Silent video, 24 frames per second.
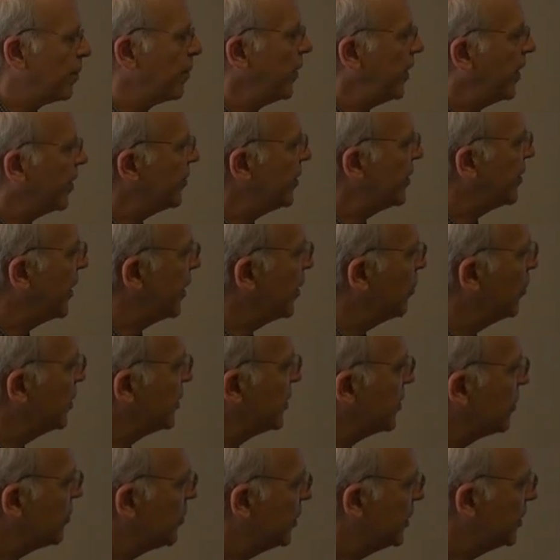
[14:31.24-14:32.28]
everything
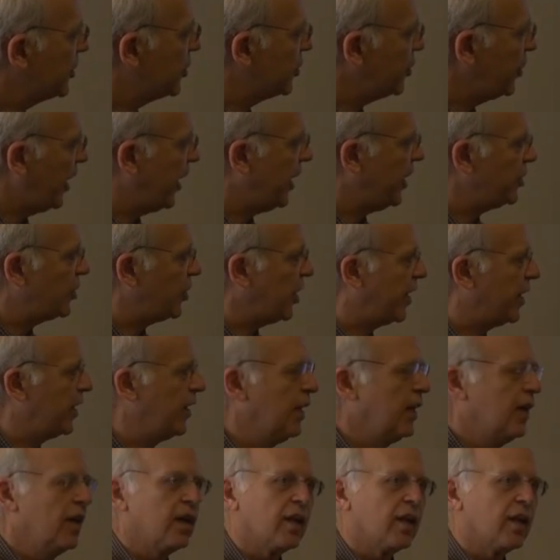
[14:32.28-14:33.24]
was, was changing.